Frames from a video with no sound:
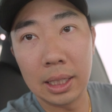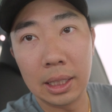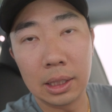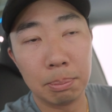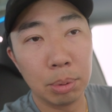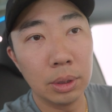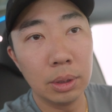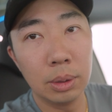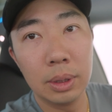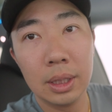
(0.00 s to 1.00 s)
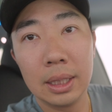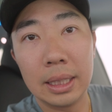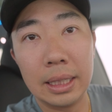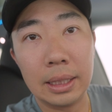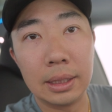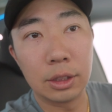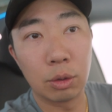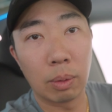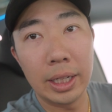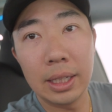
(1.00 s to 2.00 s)
I think the blue is
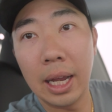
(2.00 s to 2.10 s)
great,